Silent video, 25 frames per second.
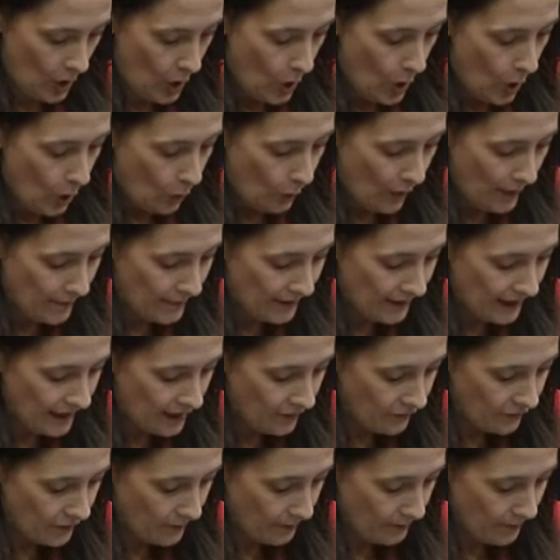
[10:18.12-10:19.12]
We
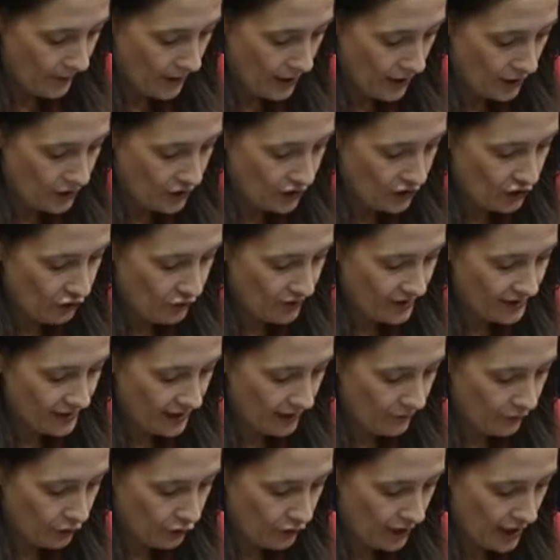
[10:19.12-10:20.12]
believe that parents should
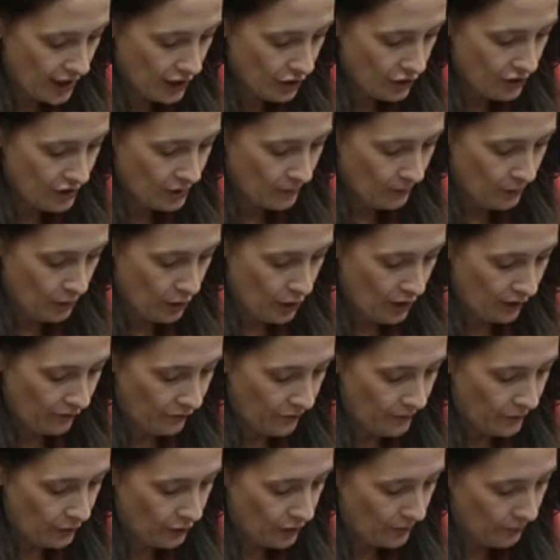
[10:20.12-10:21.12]
receive greater support from
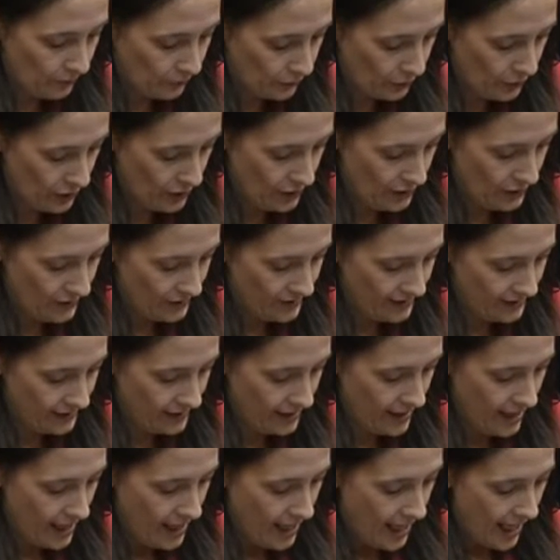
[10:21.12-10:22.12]
their employers
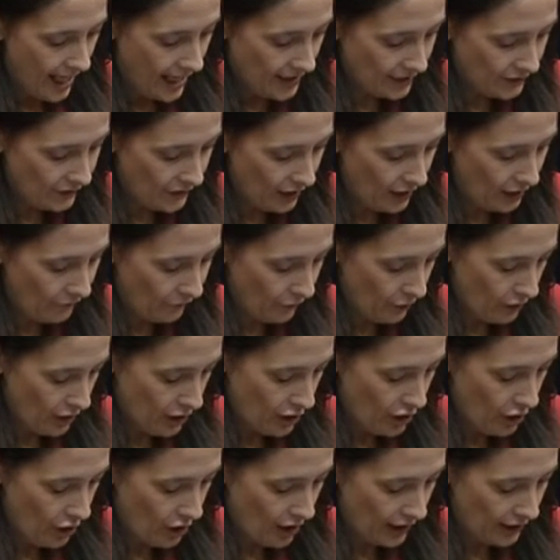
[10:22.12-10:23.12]
and therefore are
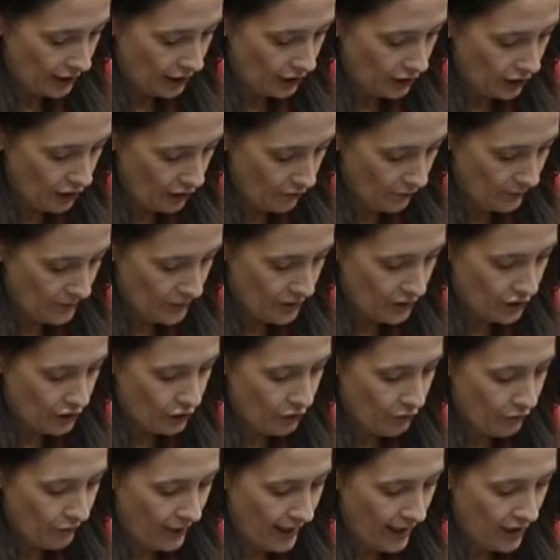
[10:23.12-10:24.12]
calling on Government to
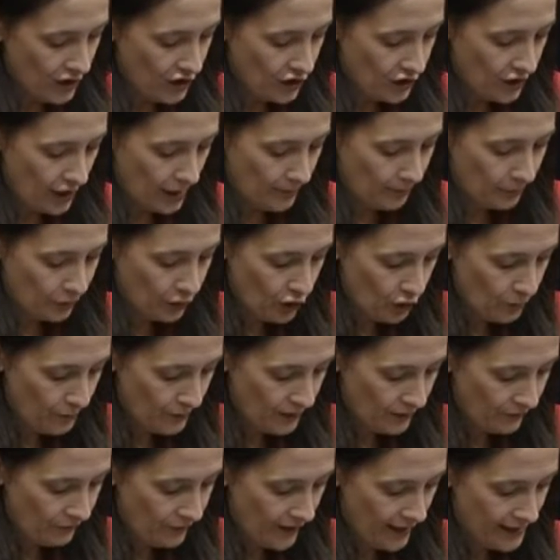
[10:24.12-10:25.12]
arrange that appropriate
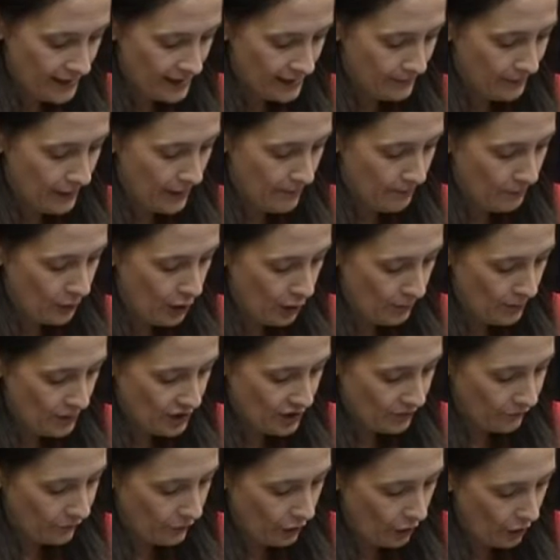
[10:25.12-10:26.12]
advice be published
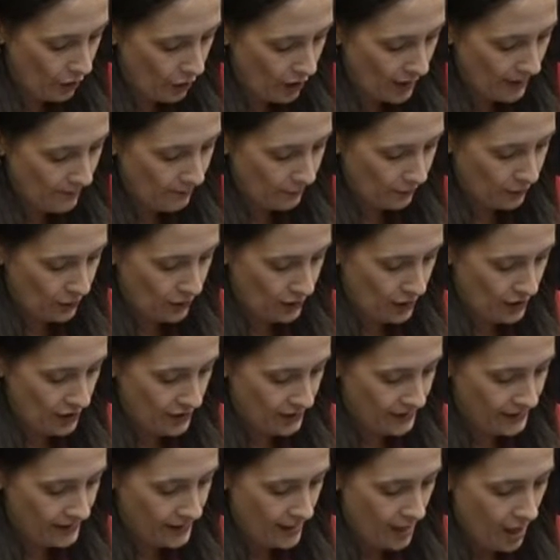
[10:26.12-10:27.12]
for all
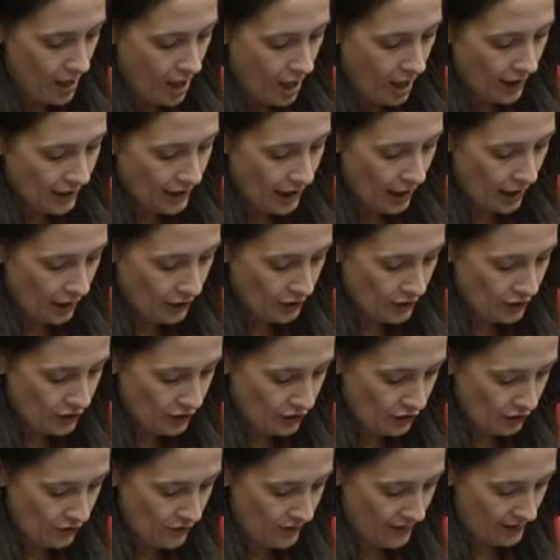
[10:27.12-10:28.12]
employers on how to
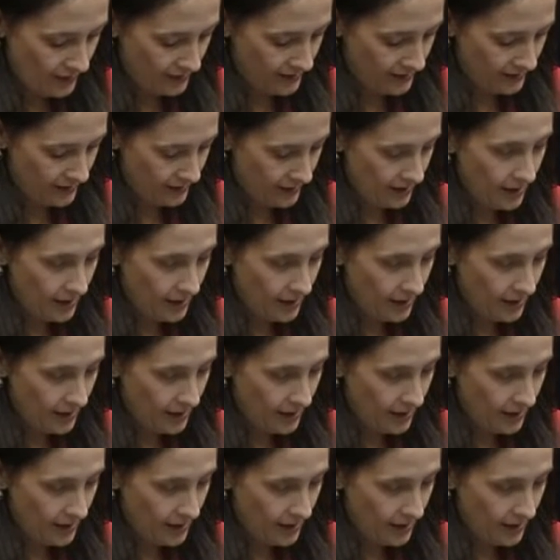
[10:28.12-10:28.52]
do this,